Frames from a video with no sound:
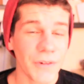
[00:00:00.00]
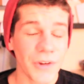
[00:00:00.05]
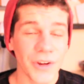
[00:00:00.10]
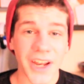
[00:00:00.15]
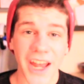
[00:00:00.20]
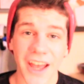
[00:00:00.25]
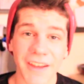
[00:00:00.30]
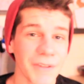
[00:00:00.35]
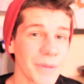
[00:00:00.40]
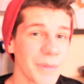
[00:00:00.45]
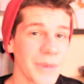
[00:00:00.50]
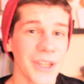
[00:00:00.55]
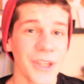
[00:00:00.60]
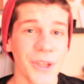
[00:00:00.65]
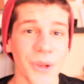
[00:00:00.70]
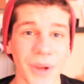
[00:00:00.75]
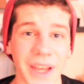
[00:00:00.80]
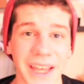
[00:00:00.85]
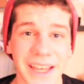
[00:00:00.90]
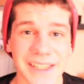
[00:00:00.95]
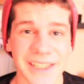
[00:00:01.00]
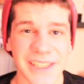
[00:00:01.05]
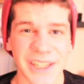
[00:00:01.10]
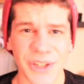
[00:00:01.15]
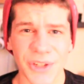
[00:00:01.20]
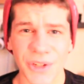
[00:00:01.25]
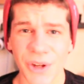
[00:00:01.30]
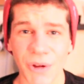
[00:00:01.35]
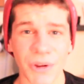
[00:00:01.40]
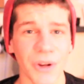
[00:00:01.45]
if you're not from the US and
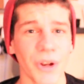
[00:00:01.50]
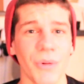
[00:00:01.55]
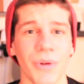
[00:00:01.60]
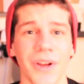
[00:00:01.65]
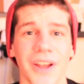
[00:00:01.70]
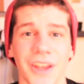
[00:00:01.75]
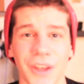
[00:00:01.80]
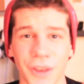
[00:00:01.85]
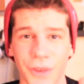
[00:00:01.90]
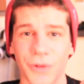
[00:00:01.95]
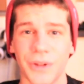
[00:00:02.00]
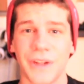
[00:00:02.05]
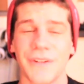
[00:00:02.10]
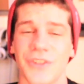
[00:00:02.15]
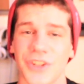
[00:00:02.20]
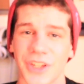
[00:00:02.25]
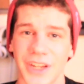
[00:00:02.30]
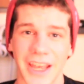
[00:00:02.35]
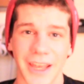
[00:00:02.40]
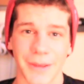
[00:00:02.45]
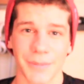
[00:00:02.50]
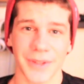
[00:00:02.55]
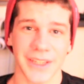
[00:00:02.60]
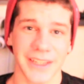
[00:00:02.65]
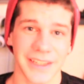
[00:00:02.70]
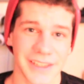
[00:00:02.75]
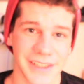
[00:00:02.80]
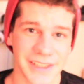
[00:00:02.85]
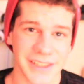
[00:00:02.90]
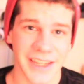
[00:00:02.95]
you don't know what a thrift shop
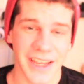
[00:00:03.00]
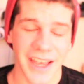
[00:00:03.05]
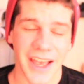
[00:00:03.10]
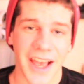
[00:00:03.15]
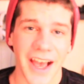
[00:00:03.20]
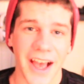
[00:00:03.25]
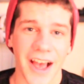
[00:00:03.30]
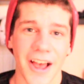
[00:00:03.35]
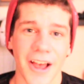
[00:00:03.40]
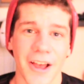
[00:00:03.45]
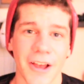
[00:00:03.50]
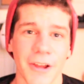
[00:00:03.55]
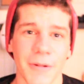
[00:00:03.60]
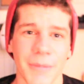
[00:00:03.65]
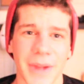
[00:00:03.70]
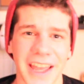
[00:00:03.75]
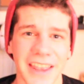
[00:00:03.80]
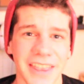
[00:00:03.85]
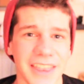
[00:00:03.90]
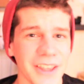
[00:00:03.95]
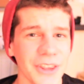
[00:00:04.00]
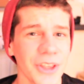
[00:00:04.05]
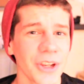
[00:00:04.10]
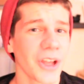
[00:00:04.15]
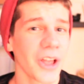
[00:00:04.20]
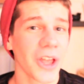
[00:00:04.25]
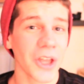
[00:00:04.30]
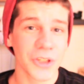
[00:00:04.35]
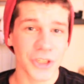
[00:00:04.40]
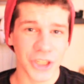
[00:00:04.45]
is, I think they're
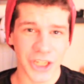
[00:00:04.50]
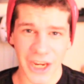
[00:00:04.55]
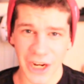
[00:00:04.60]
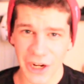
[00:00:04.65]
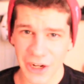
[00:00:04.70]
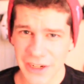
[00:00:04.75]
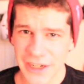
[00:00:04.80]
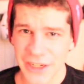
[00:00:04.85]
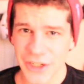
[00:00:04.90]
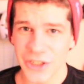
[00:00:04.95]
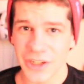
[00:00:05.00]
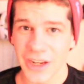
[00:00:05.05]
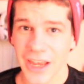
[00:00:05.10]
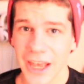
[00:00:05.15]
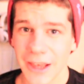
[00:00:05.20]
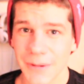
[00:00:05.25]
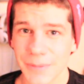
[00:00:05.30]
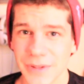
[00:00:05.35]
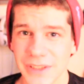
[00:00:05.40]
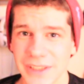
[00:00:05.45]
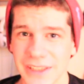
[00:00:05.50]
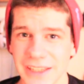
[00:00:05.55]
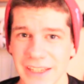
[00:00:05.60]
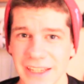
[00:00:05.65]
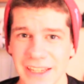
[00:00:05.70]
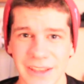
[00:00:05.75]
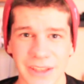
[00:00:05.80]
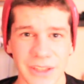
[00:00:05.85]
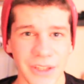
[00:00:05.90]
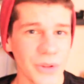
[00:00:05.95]
called charity shops
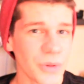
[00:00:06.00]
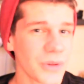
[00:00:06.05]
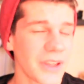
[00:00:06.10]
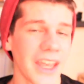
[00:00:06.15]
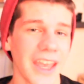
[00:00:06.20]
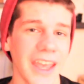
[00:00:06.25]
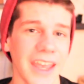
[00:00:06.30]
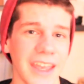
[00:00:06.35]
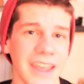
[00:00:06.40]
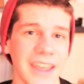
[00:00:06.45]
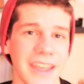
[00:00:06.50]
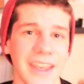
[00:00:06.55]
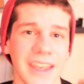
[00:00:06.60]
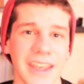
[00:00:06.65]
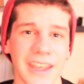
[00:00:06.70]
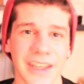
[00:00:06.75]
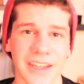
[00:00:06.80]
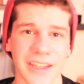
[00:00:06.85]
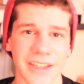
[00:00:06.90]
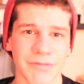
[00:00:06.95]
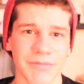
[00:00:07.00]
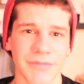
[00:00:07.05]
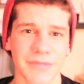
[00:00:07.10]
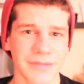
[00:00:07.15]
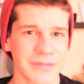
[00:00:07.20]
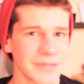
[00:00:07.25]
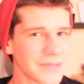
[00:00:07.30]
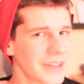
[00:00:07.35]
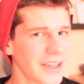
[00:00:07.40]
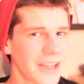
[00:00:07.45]
in the UK
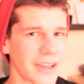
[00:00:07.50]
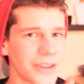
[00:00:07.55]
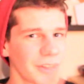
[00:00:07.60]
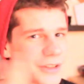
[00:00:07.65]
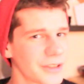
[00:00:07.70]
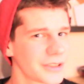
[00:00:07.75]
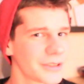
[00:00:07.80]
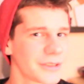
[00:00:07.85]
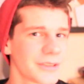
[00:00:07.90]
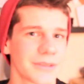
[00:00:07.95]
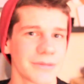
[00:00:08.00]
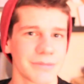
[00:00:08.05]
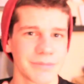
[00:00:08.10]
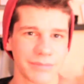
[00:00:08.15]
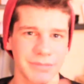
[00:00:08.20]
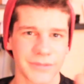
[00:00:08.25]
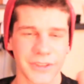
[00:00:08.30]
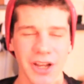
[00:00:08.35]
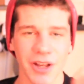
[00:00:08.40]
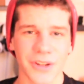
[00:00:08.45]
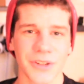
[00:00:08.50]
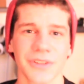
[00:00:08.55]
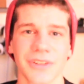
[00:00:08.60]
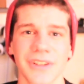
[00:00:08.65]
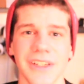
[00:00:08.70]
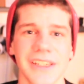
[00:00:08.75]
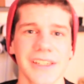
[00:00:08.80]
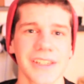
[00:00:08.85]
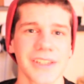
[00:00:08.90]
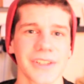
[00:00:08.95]
and other
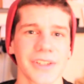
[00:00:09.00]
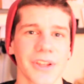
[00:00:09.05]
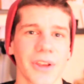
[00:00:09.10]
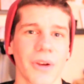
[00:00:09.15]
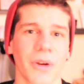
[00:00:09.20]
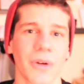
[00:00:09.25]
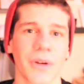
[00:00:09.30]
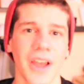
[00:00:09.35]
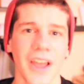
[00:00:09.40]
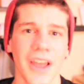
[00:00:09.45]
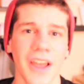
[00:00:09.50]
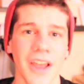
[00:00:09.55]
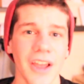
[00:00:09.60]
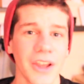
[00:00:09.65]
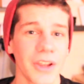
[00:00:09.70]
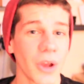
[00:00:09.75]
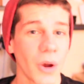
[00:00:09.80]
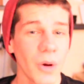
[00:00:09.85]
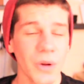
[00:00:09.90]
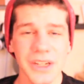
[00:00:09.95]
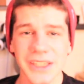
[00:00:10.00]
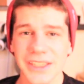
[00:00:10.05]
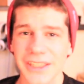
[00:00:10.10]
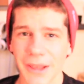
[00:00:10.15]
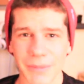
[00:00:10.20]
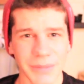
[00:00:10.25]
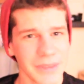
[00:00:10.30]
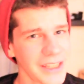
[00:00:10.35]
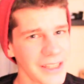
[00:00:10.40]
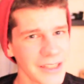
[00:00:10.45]
countries. So go to
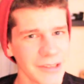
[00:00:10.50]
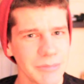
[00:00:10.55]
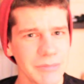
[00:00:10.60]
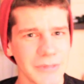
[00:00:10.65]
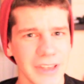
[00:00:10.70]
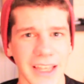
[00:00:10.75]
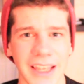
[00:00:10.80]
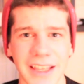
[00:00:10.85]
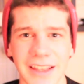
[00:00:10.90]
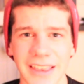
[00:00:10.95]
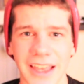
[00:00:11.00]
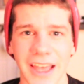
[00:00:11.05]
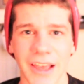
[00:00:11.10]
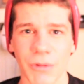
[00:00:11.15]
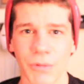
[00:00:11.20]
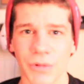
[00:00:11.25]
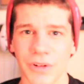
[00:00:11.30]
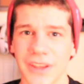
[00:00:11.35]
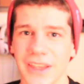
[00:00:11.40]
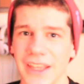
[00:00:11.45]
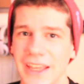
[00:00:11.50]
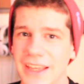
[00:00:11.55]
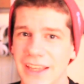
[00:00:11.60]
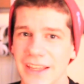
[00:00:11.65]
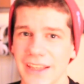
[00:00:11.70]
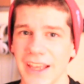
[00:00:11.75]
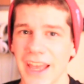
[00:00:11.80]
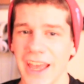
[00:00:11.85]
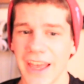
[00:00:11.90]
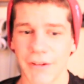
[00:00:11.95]
something like that where
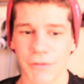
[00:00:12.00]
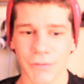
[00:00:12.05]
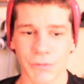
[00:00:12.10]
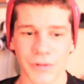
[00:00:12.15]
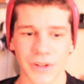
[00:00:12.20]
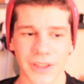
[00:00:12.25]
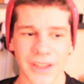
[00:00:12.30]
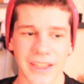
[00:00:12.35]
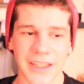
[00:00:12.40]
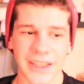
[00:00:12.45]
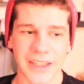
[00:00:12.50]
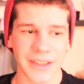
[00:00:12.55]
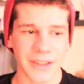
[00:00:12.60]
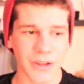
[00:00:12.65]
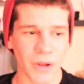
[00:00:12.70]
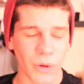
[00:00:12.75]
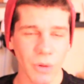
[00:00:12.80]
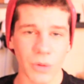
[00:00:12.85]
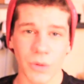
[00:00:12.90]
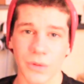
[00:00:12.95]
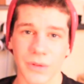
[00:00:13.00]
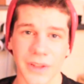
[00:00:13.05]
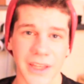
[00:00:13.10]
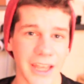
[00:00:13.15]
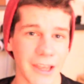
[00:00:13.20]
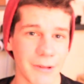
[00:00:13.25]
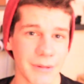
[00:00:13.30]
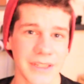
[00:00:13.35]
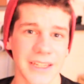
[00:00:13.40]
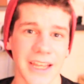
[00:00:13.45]
they have really old
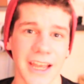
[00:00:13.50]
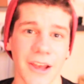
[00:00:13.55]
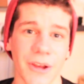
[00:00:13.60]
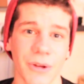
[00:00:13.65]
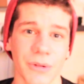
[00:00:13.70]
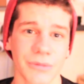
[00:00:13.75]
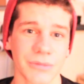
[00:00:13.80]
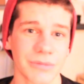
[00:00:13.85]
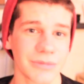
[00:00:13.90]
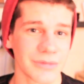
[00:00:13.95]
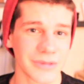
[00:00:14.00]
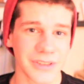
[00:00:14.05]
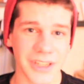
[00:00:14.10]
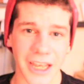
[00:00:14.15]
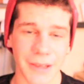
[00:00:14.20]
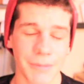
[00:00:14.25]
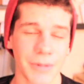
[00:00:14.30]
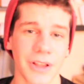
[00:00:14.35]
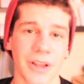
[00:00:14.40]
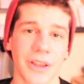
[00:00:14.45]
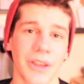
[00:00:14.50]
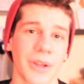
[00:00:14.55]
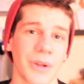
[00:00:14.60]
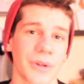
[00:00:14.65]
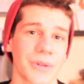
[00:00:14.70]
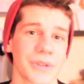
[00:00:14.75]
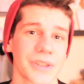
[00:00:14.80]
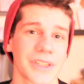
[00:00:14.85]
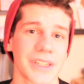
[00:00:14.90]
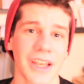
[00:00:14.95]
hand-me-down type of
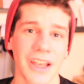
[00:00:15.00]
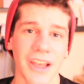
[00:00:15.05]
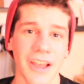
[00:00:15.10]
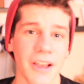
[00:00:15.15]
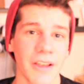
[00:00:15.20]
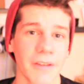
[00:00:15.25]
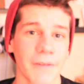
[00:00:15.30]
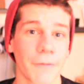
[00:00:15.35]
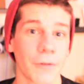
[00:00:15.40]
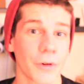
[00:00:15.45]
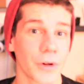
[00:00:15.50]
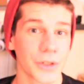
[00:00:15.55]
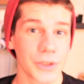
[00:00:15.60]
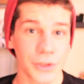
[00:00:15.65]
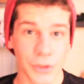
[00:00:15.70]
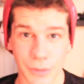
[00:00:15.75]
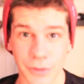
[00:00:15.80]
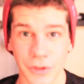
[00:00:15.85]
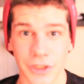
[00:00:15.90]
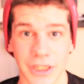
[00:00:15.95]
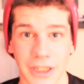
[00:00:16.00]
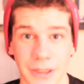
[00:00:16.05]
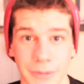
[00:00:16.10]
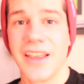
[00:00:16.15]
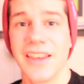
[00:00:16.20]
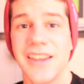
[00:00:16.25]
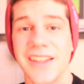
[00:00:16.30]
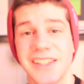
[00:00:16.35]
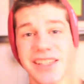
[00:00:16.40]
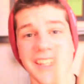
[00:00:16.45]
clothes for super cheap.
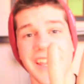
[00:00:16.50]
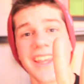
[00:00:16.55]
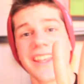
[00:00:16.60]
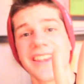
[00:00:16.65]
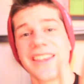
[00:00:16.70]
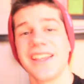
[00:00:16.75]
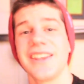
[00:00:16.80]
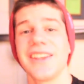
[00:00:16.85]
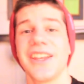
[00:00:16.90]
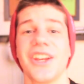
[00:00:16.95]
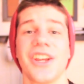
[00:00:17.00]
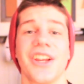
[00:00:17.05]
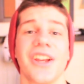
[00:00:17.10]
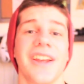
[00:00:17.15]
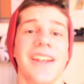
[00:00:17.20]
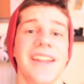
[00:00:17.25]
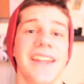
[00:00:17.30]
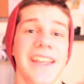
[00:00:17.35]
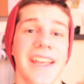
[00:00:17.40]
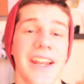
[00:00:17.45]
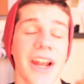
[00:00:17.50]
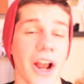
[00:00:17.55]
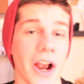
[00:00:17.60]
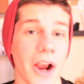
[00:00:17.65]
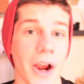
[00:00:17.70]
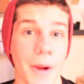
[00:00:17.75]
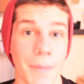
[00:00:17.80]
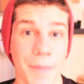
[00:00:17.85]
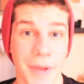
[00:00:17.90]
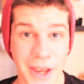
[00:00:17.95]
The second thing that you're gonna need
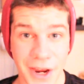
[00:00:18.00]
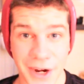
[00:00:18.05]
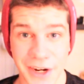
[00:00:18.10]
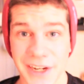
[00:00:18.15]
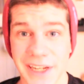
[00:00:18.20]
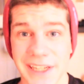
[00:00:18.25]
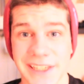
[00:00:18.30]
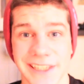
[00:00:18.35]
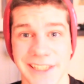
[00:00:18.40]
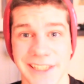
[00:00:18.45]
are a pair of